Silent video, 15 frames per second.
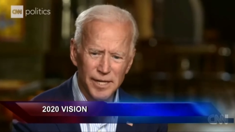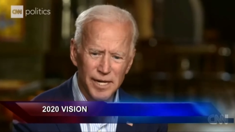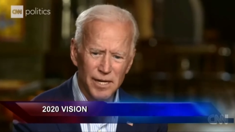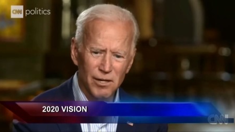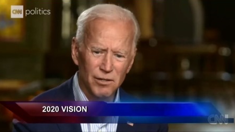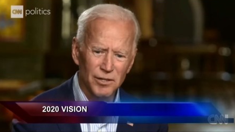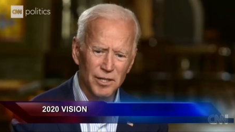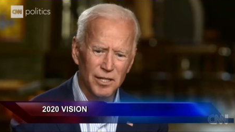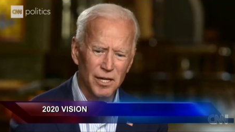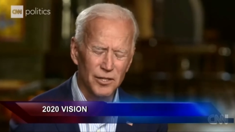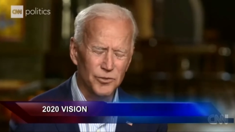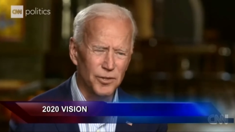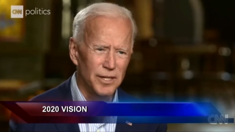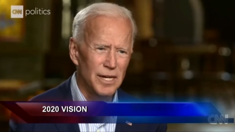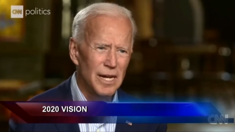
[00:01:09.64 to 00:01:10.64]
other
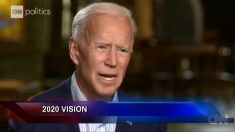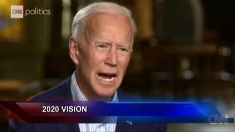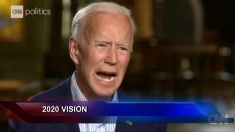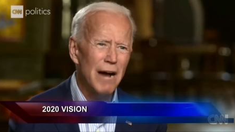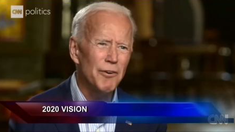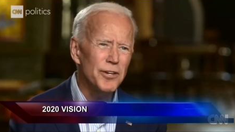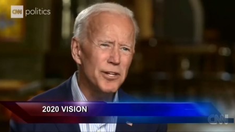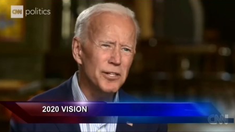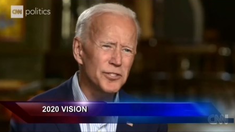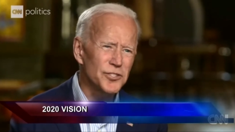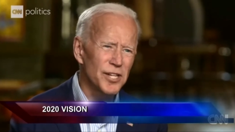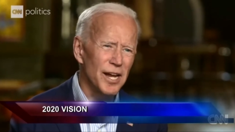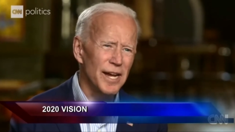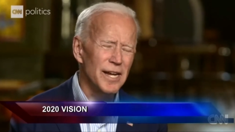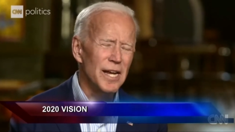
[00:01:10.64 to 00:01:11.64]
candidates are trying to take
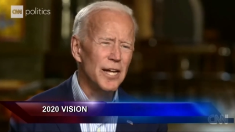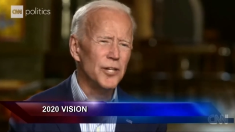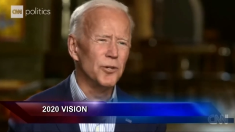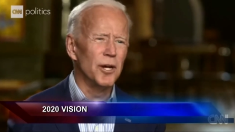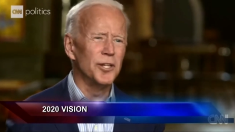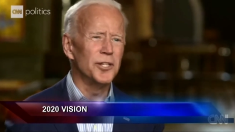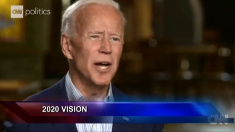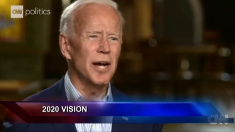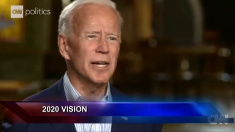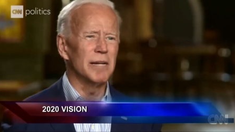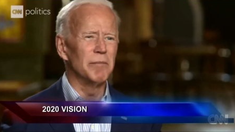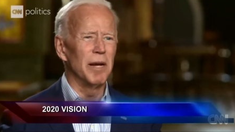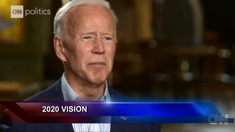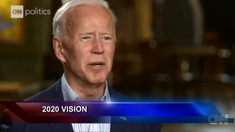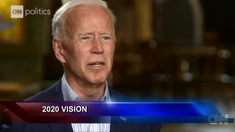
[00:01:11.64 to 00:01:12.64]
advantage of his
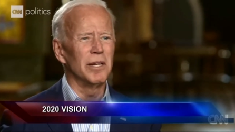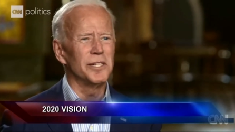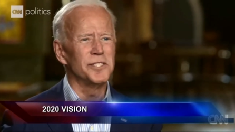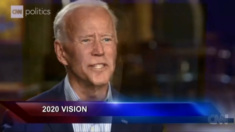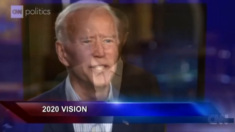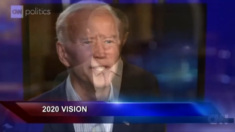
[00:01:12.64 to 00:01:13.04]
struggles.